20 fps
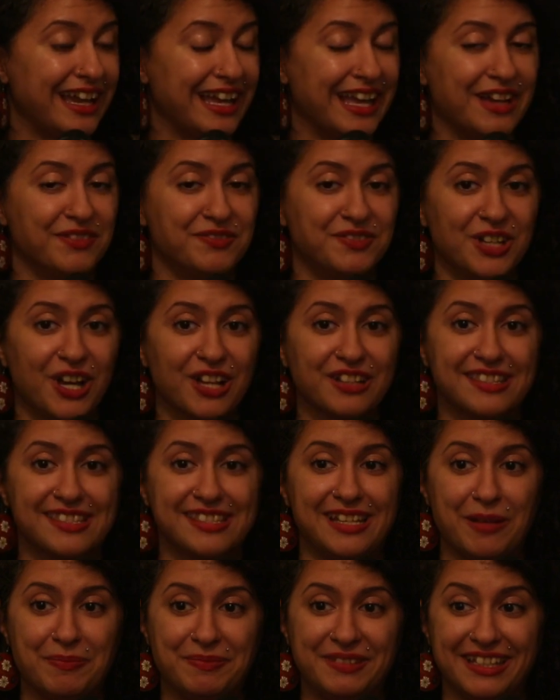I have not
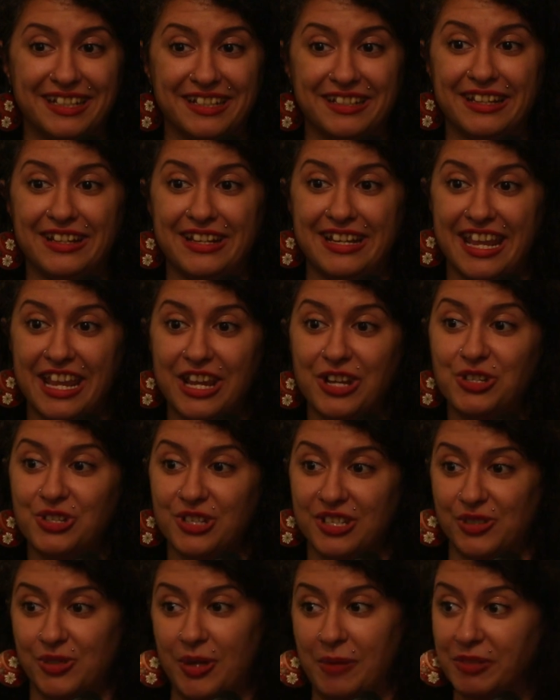slept in
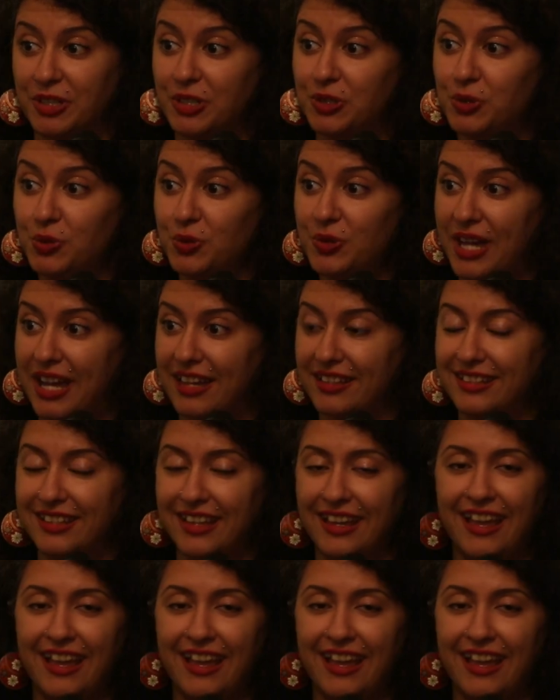ages, so I'm gonna do that.